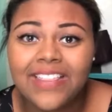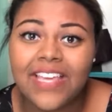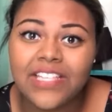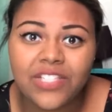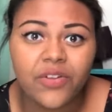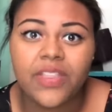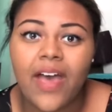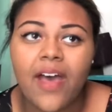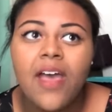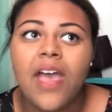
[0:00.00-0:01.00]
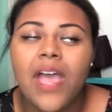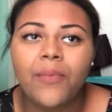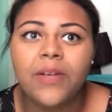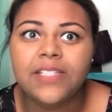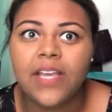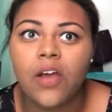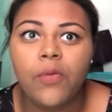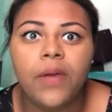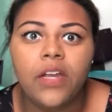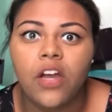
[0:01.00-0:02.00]
this or that, and we say, oh
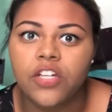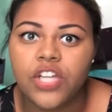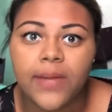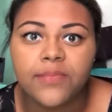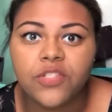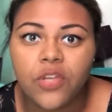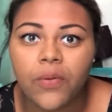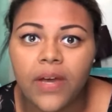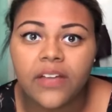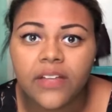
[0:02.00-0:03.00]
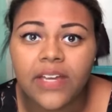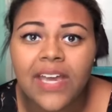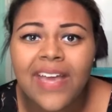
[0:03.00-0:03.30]
my gosh, I'm so ugly,